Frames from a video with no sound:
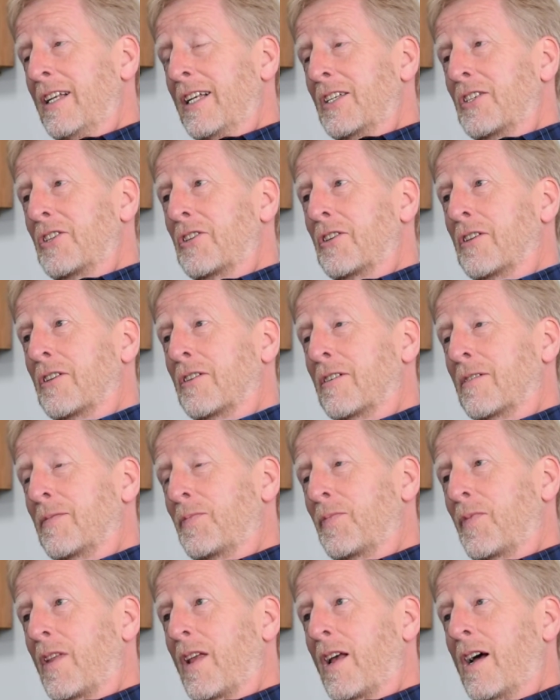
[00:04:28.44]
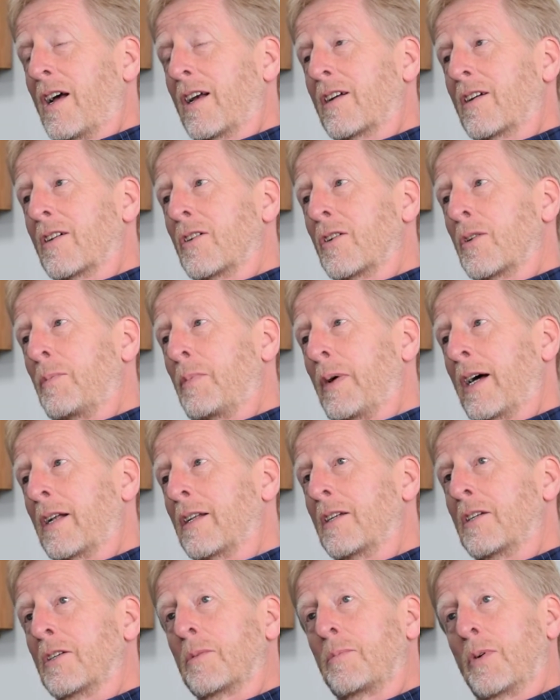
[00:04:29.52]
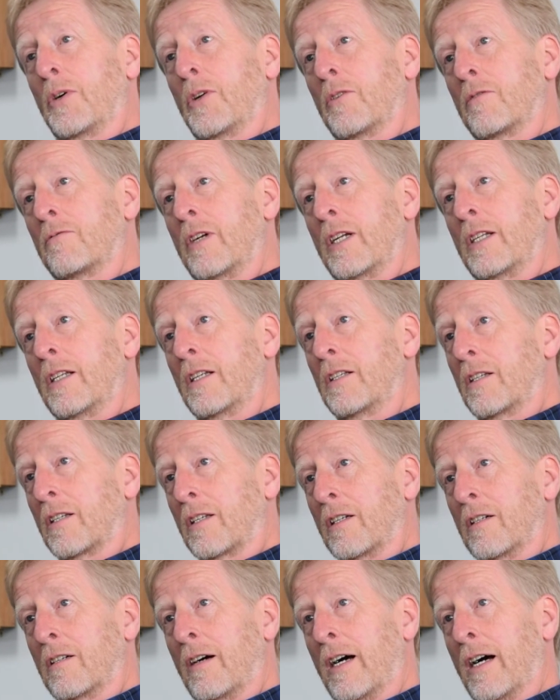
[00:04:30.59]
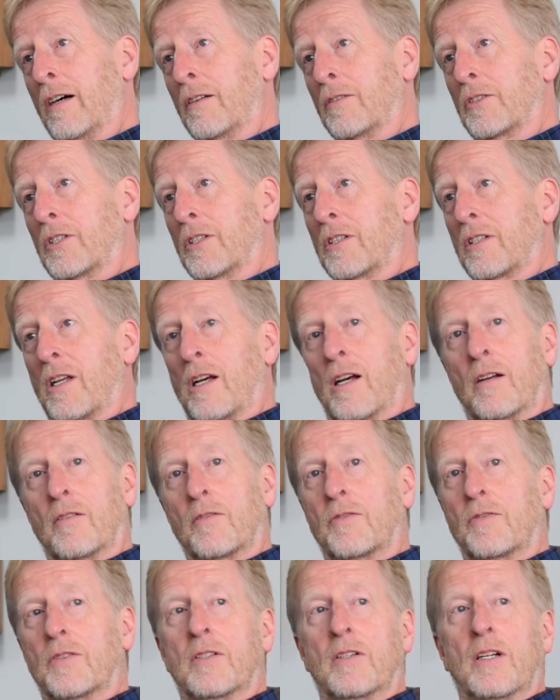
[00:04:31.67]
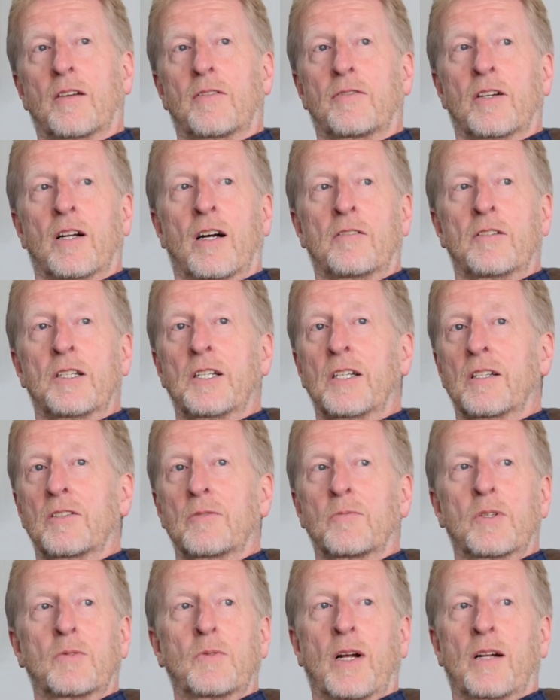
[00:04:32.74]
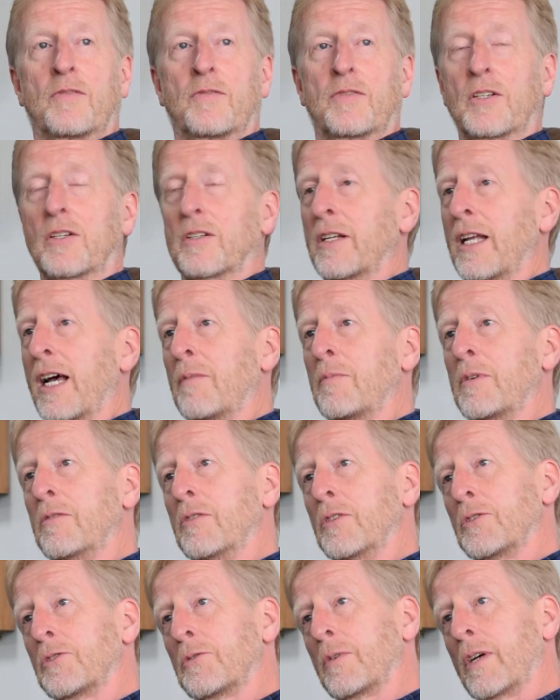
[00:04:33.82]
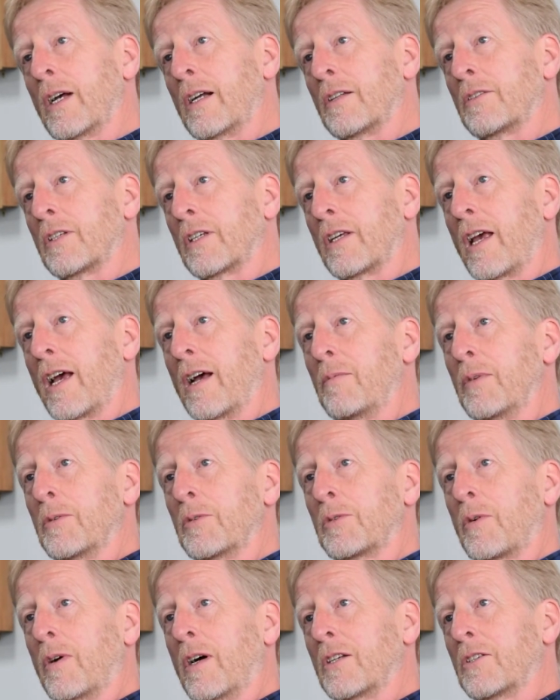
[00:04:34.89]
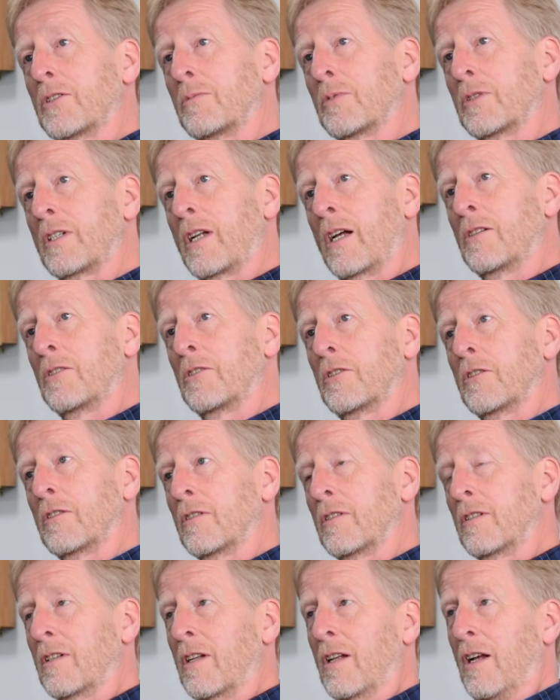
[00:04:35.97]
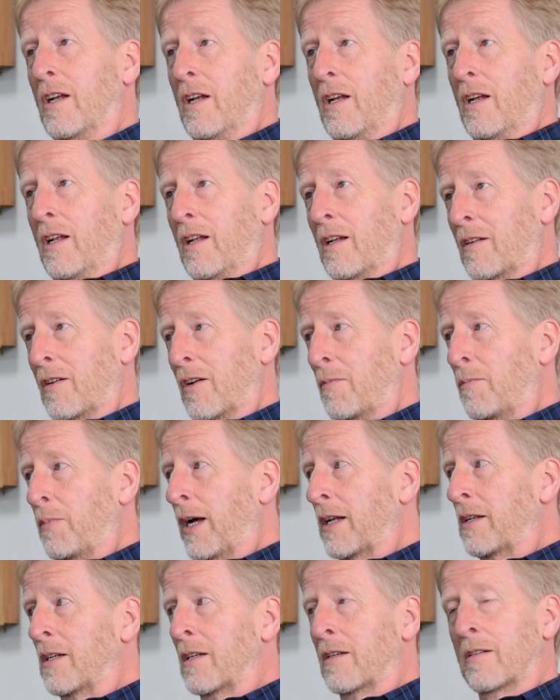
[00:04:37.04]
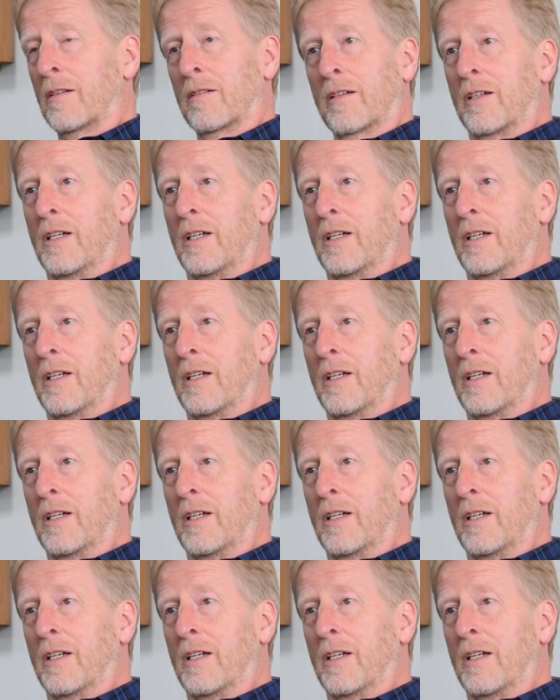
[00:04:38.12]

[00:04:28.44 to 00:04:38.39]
So I got all padded up, all ready to go out to start for our innings, but I've forgotten how many runs we had to get, but it was quite substantial. And I got padding